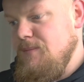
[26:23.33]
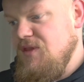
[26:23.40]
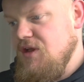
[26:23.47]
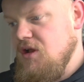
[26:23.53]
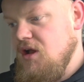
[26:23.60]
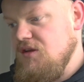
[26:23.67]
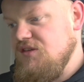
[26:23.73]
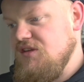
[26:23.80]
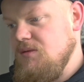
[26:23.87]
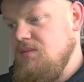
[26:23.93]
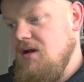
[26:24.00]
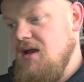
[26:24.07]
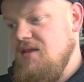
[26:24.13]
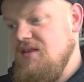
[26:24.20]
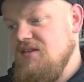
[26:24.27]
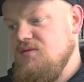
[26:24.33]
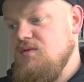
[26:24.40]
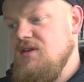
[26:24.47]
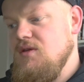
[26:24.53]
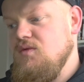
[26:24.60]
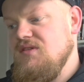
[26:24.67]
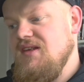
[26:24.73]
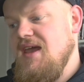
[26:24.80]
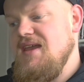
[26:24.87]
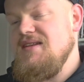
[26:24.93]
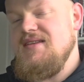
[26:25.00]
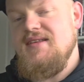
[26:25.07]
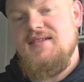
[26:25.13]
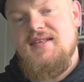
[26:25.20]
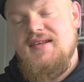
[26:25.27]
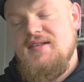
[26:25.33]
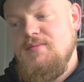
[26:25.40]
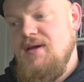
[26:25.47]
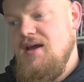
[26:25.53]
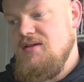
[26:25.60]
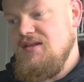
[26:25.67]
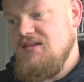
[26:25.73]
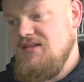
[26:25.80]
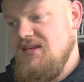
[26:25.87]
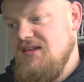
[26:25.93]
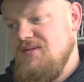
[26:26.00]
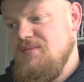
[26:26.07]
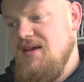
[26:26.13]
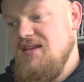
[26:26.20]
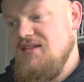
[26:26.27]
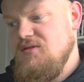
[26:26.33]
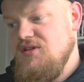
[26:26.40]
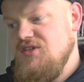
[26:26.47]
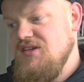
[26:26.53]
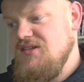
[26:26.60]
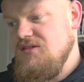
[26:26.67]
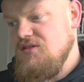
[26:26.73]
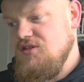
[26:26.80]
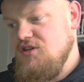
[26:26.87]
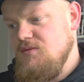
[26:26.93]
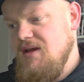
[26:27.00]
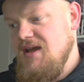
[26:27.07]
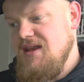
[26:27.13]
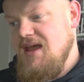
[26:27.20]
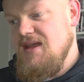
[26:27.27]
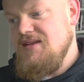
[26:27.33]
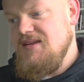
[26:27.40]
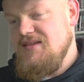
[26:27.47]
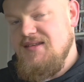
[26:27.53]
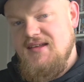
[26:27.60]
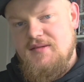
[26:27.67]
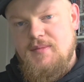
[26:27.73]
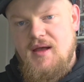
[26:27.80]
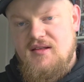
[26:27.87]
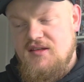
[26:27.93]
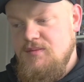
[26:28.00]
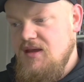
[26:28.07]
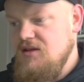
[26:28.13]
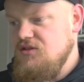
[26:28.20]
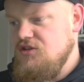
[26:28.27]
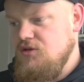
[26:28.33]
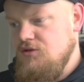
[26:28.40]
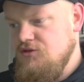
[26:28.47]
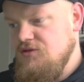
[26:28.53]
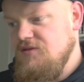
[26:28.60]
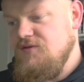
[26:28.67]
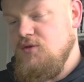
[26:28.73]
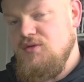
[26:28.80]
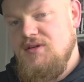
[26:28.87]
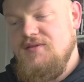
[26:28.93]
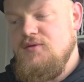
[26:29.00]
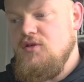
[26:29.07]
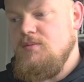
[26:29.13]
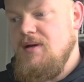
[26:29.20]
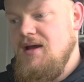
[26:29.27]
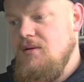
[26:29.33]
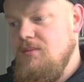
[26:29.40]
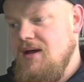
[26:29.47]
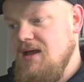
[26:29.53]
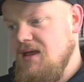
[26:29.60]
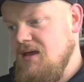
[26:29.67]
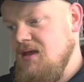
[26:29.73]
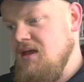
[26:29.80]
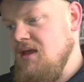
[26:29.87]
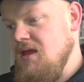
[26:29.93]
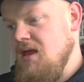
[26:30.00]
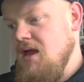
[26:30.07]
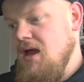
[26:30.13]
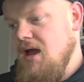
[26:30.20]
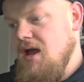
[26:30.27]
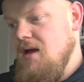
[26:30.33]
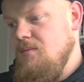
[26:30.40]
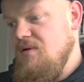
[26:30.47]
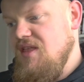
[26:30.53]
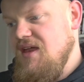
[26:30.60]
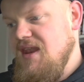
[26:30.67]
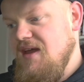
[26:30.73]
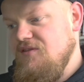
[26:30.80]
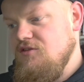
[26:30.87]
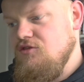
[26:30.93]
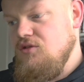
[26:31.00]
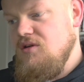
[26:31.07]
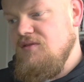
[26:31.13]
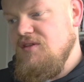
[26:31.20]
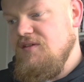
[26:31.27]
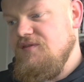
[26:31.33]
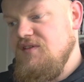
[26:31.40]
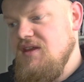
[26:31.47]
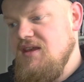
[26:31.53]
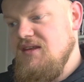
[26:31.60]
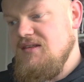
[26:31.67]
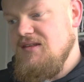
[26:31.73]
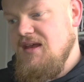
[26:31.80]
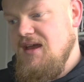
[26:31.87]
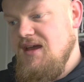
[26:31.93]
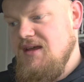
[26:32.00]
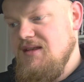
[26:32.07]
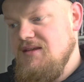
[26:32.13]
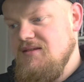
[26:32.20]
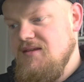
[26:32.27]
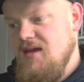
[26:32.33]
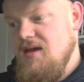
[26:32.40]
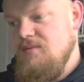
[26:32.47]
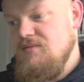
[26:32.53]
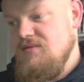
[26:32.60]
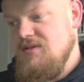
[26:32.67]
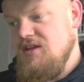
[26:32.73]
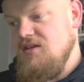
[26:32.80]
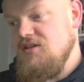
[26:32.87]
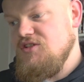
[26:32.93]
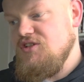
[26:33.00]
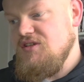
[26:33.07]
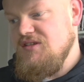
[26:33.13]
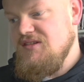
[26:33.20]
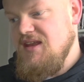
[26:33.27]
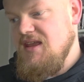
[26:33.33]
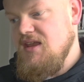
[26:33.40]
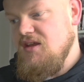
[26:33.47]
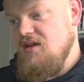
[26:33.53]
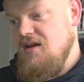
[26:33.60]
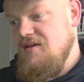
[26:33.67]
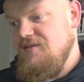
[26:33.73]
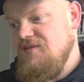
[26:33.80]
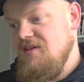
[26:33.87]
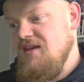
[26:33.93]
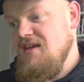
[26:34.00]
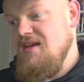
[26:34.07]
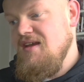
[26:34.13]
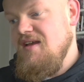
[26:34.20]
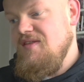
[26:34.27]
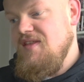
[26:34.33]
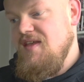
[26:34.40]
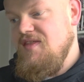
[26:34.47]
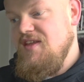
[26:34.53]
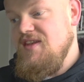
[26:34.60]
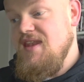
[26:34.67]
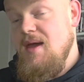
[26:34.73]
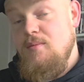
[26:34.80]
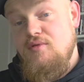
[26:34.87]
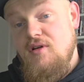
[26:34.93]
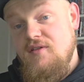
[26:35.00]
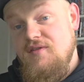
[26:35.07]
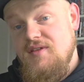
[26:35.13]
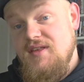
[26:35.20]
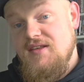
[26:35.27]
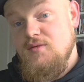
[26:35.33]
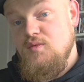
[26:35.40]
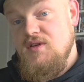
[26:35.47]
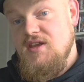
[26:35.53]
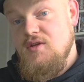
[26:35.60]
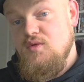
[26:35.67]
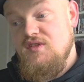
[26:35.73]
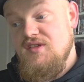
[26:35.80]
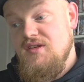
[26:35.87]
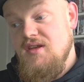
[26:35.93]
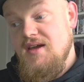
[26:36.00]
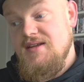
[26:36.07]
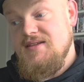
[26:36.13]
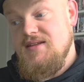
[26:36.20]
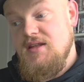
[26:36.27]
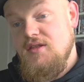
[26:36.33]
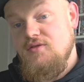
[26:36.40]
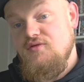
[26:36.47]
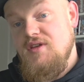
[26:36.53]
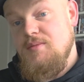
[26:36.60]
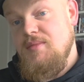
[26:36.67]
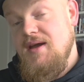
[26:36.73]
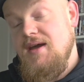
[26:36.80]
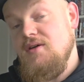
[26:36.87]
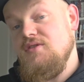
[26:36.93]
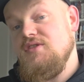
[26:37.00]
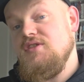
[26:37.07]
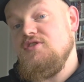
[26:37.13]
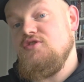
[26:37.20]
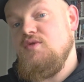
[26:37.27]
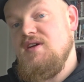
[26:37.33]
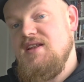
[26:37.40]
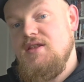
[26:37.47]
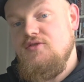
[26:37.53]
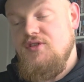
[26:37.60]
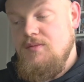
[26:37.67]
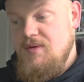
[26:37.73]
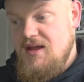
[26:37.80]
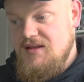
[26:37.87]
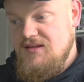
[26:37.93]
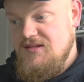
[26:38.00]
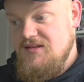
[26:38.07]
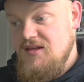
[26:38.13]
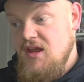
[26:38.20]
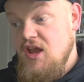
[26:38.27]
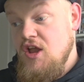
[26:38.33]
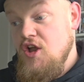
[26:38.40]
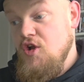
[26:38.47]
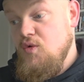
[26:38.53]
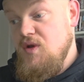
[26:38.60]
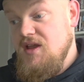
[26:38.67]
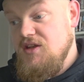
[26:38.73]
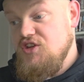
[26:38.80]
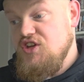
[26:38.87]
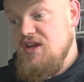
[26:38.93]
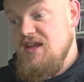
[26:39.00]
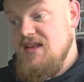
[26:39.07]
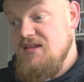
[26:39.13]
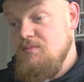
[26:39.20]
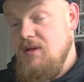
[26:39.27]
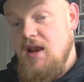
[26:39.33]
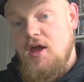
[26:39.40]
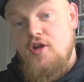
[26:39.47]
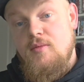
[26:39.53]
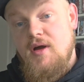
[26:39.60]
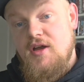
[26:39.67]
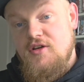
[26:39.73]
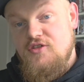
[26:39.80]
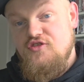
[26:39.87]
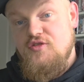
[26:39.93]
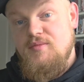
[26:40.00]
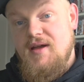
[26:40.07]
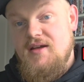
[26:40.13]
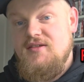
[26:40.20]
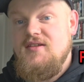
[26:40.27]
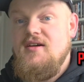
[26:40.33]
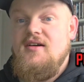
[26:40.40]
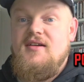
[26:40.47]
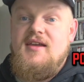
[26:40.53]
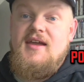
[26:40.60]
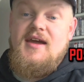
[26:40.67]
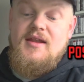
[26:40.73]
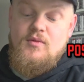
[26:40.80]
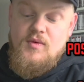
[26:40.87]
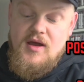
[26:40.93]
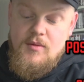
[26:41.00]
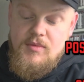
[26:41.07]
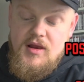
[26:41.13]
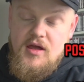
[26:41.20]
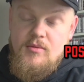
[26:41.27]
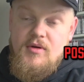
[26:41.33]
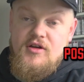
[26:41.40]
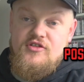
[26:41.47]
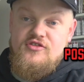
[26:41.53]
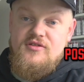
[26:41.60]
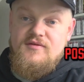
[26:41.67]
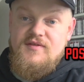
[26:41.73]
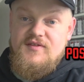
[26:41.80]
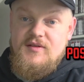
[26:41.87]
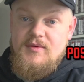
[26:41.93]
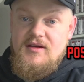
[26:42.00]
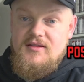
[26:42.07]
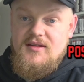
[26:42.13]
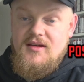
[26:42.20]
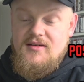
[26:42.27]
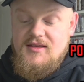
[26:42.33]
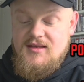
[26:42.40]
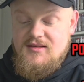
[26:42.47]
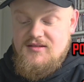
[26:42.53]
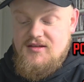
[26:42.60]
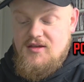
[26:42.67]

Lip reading: The cost to buy this week was £86.06, which isn't too bad. £86 spent, £244 back. But then after all of the fees and deductions taken off, then the net profit this week was £93.23, which is below my £100 target and well below my £150 target.